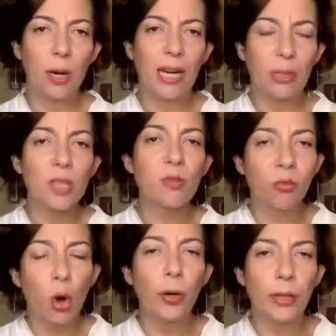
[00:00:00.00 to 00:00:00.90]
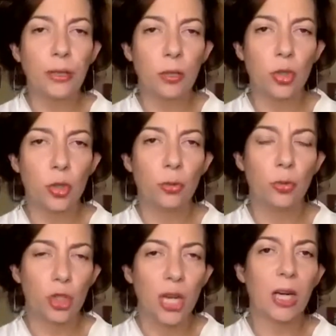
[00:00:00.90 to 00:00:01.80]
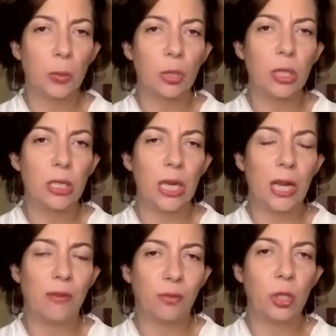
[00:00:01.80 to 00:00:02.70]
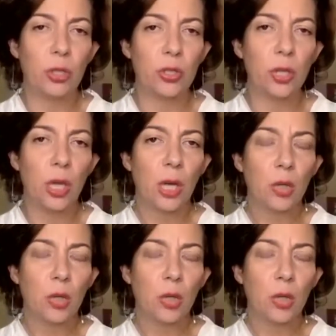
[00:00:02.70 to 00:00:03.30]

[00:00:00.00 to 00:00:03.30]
It was foreign to the Shia community at first,